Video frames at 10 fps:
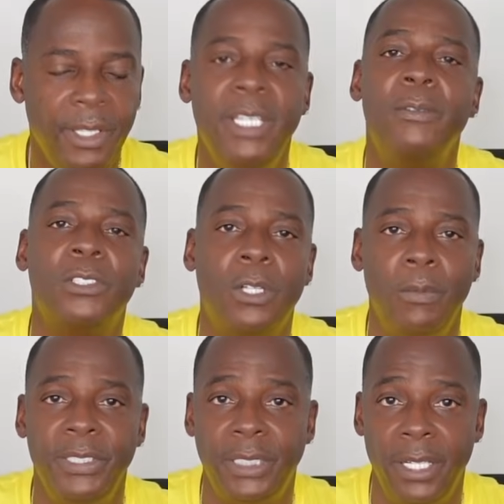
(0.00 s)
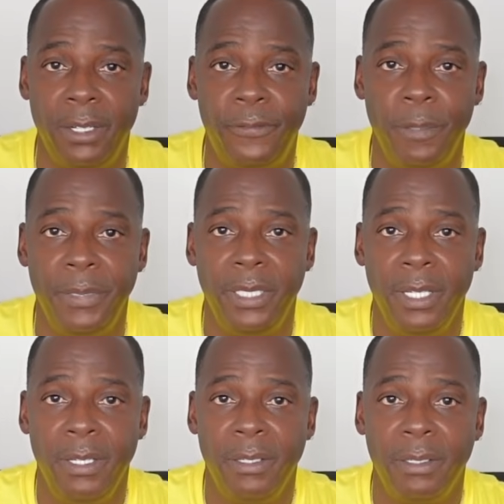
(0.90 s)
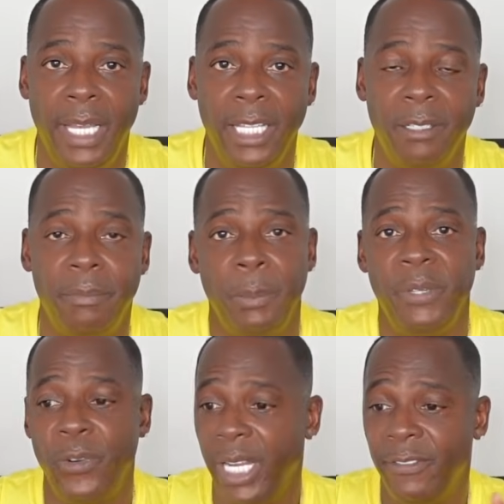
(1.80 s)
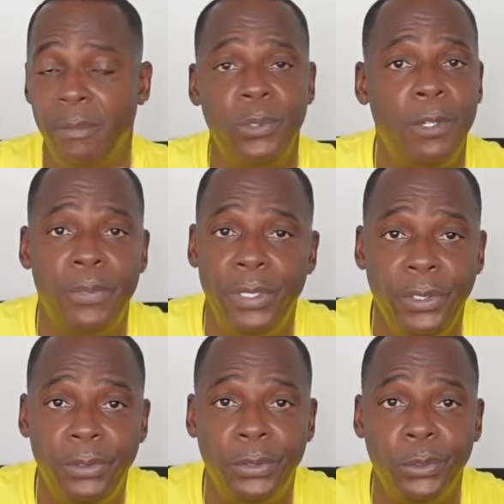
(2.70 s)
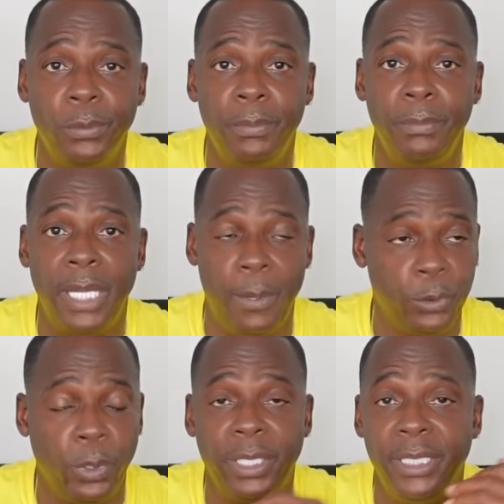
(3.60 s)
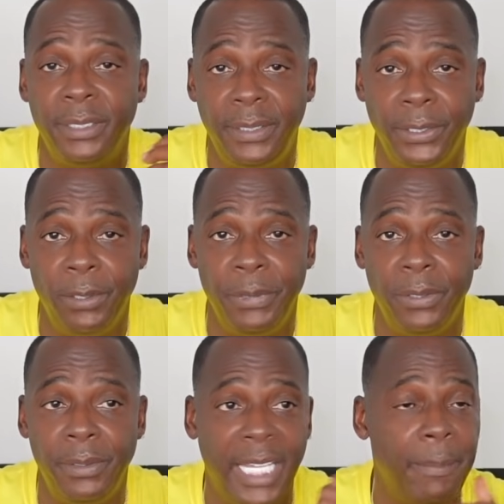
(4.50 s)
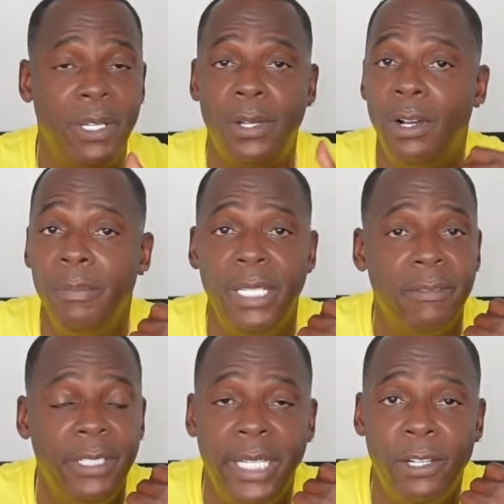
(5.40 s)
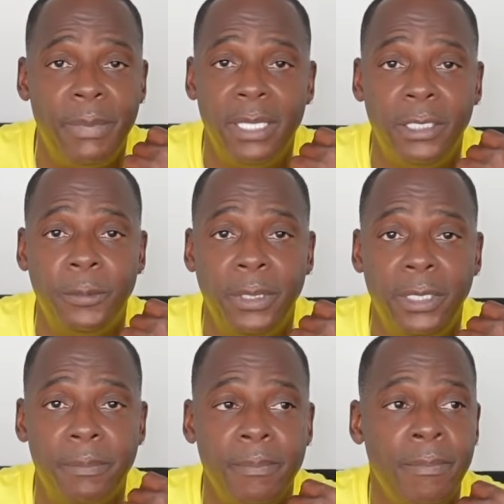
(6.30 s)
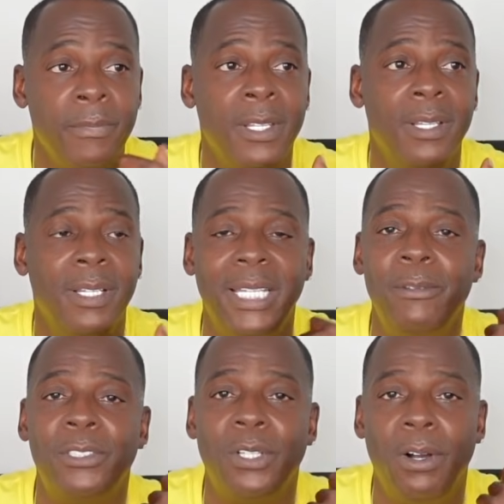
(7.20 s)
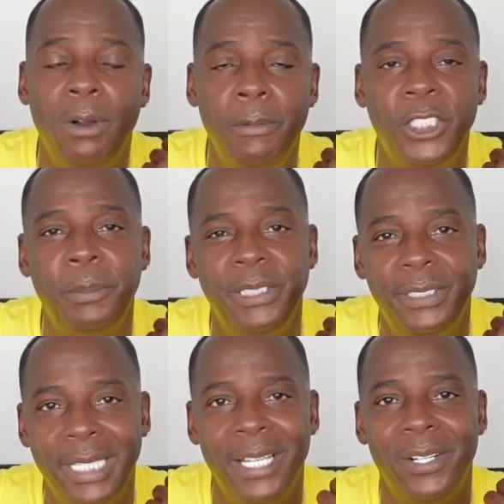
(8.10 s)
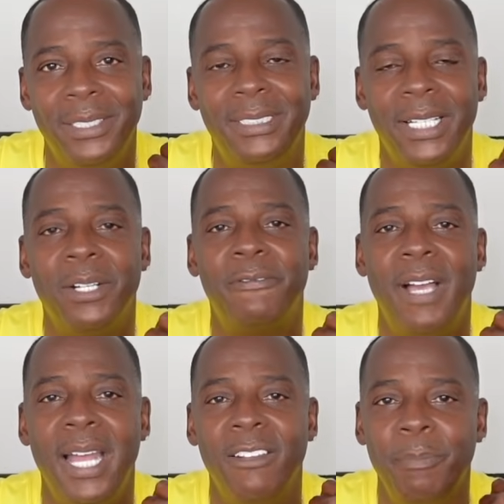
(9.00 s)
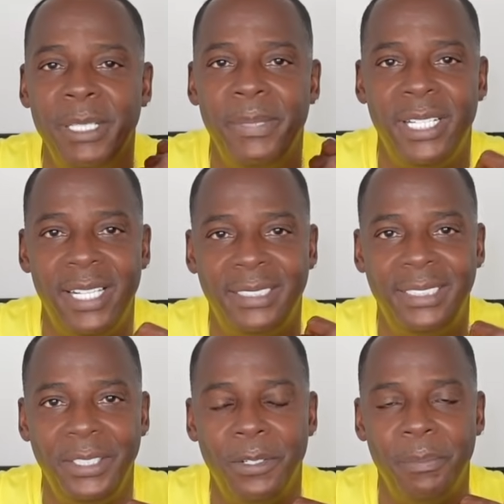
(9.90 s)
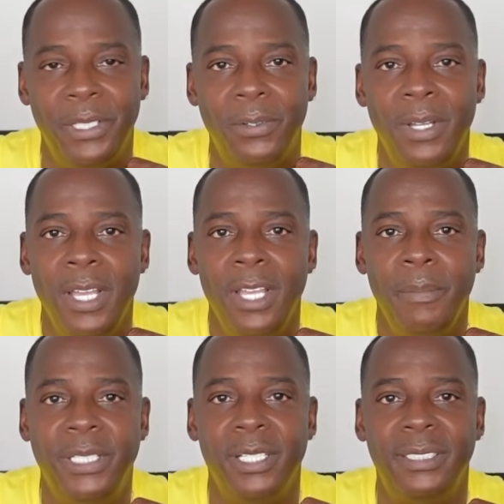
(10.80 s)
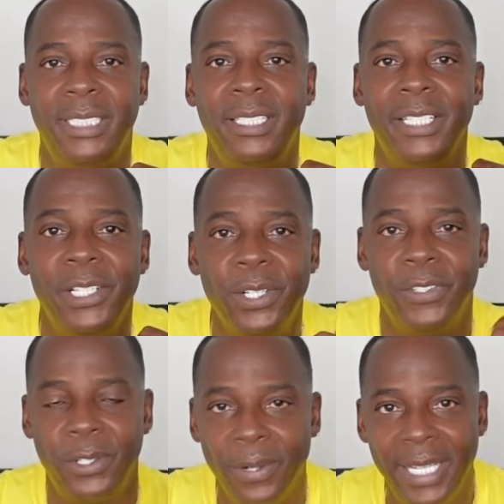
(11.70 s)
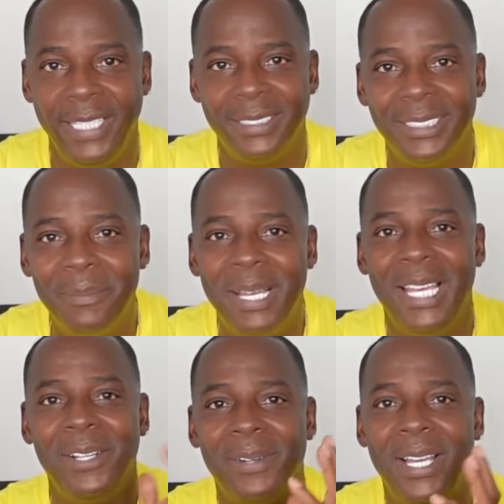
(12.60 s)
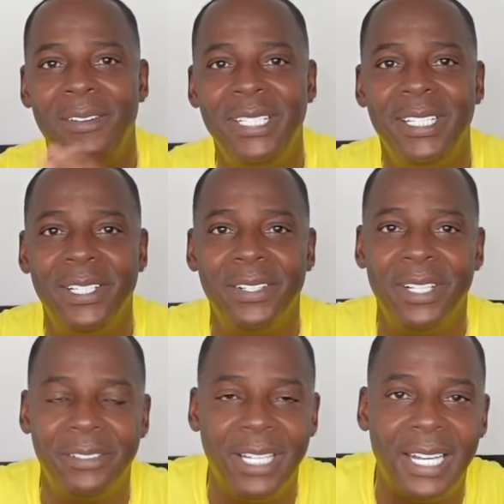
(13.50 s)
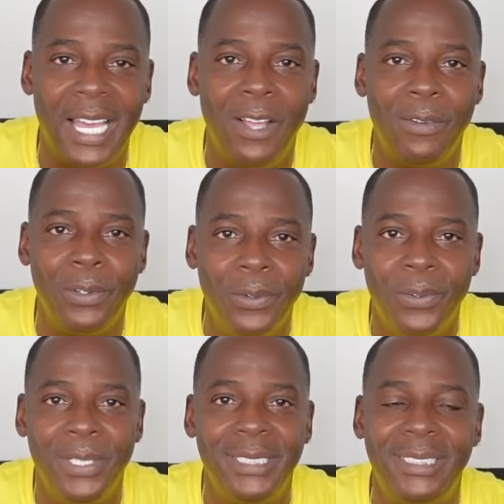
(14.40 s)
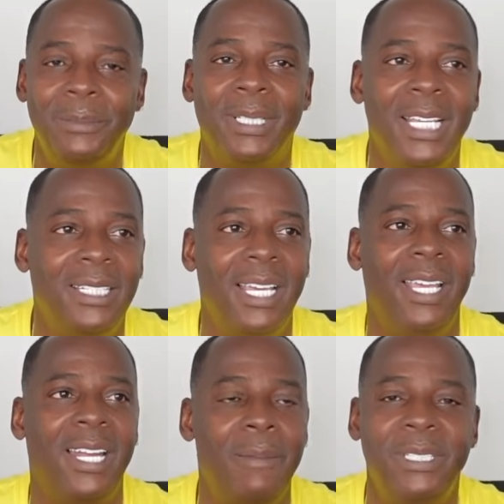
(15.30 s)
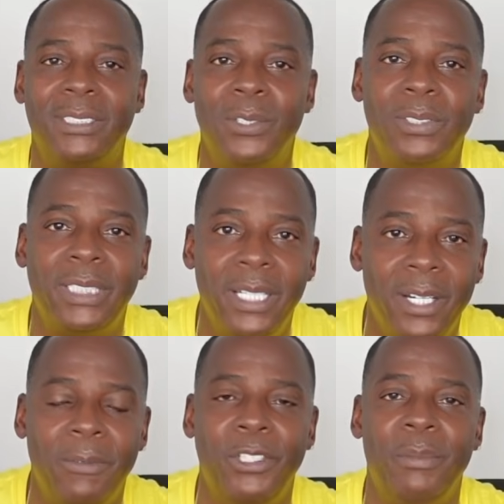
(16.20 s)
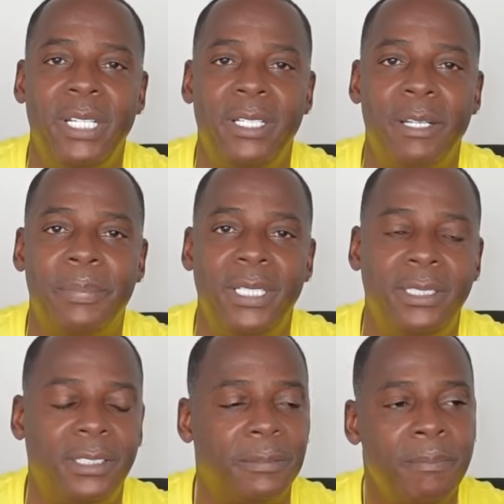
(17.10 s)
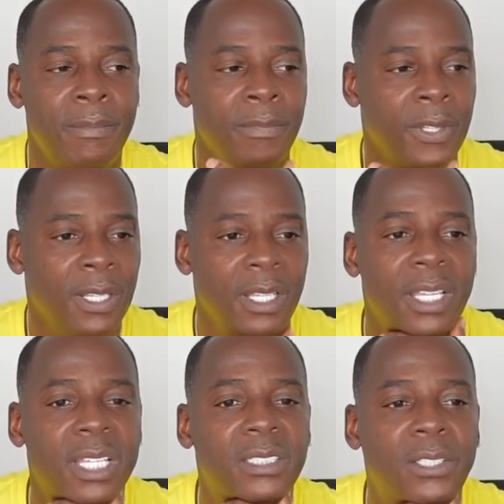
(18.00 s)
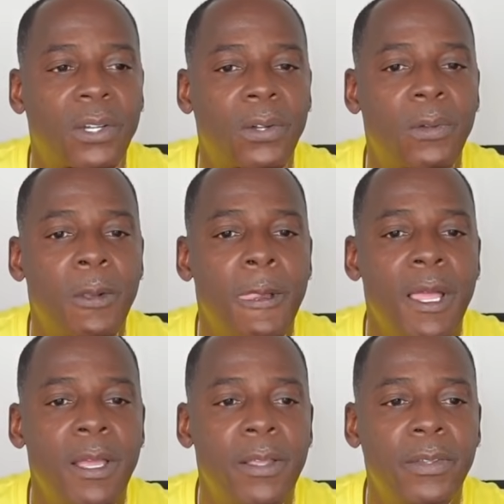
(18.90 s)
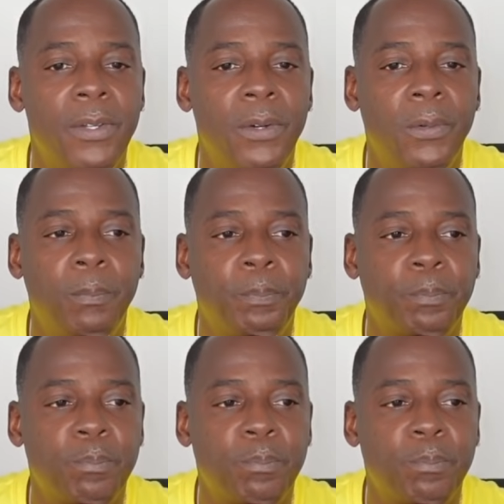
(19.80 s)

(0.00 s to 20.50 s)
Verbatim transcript: he was always scared for me. Like before they even blew up on YouTube, I was working in the steel mill. Damon called me every day on my lunch break. And he used to always be scared and terrified of me being in that steel mill because he can hear the cranes in the background. He can hear the, the loud noise. He's like, Dad, I'd be so scared when you be in that place. And so, you know,